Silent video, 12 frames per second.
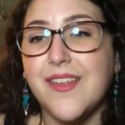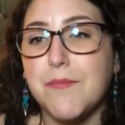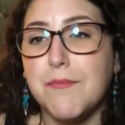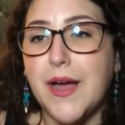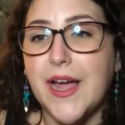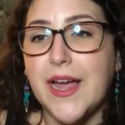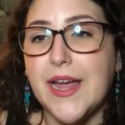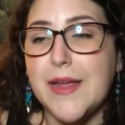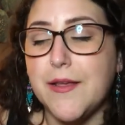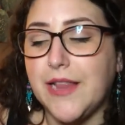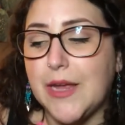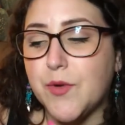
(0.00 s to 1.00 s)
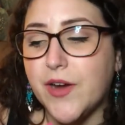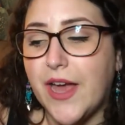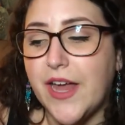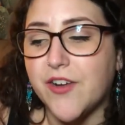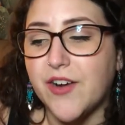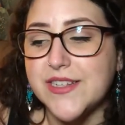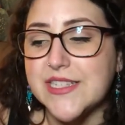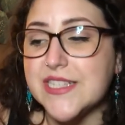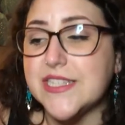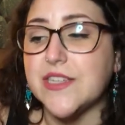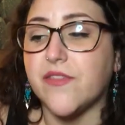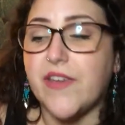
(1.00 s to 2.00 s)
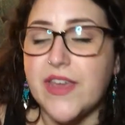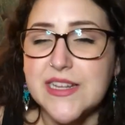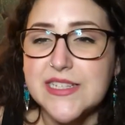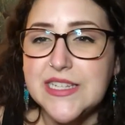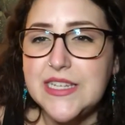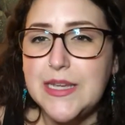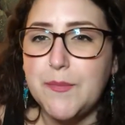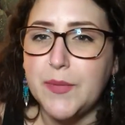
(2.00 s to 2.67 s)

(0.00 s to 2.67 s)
my library categorizes this as a fantasy,